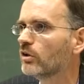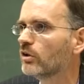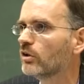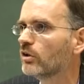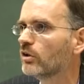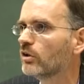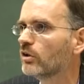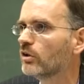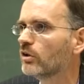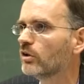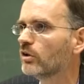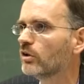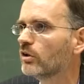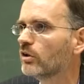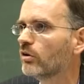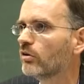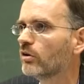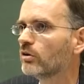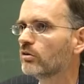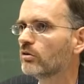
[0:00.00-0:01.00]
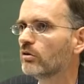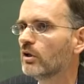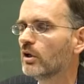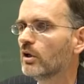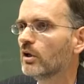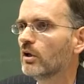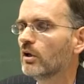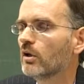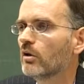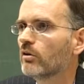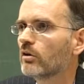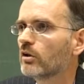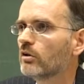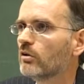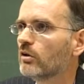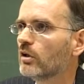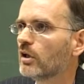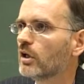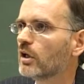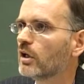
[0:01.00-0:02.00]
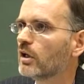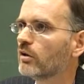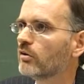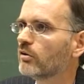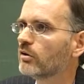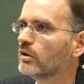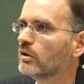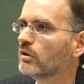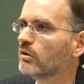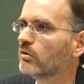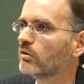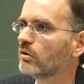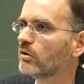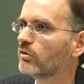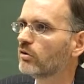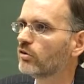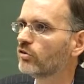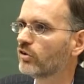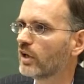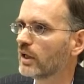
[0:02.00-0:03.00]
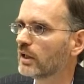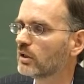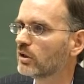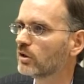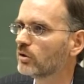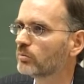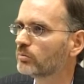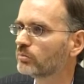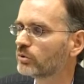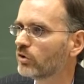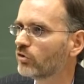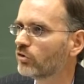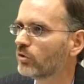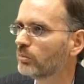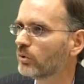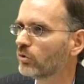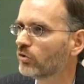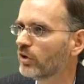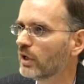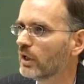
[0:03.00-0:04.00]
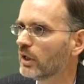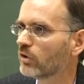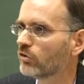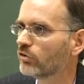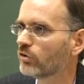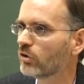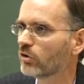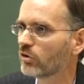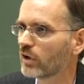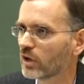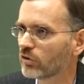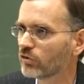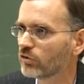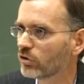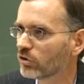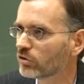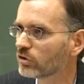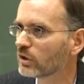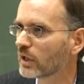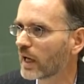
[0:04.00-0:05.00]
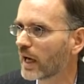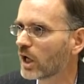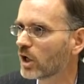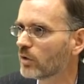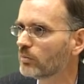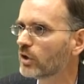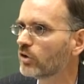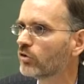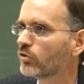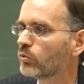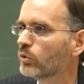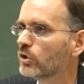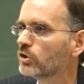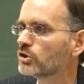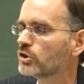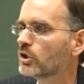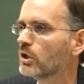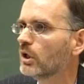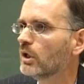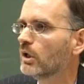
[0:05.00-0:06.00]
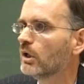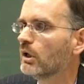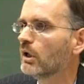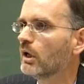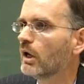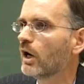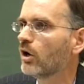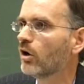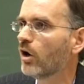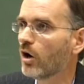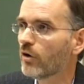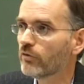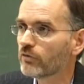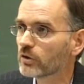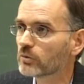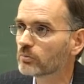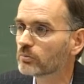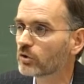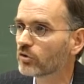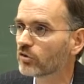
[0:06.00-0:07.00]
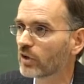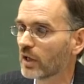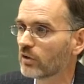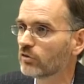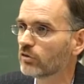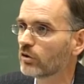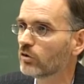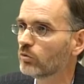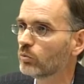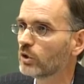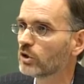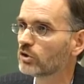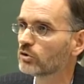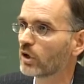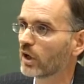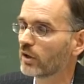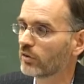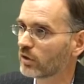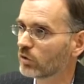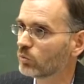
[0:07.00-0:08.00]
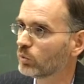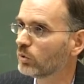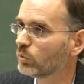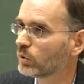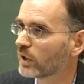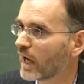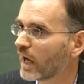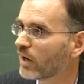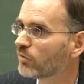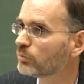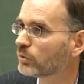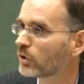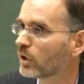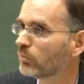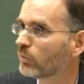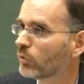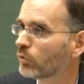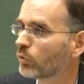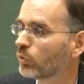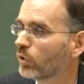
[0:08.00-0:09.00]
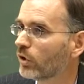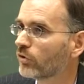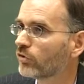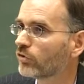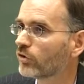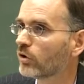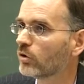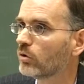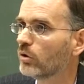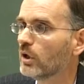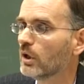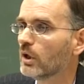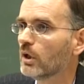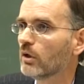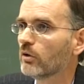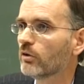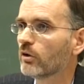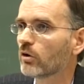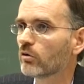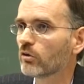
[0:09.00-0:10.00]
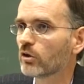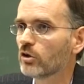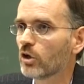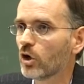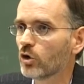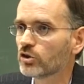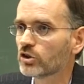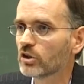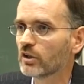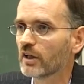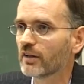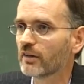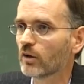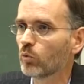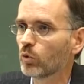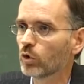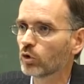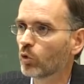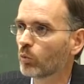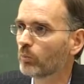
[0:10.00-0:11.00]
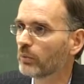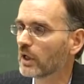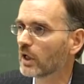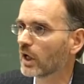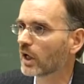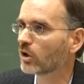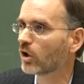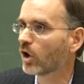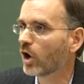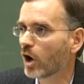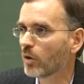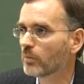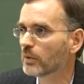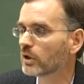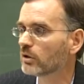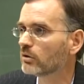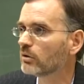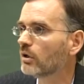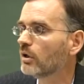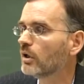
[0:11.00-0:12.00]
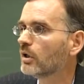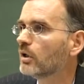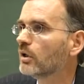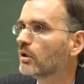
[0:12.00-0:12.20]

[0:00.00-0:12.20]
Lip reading: higher authority than the secular principles here. So there are certain elements which are often presented which I think we would have problems with. So the notion that there would be a common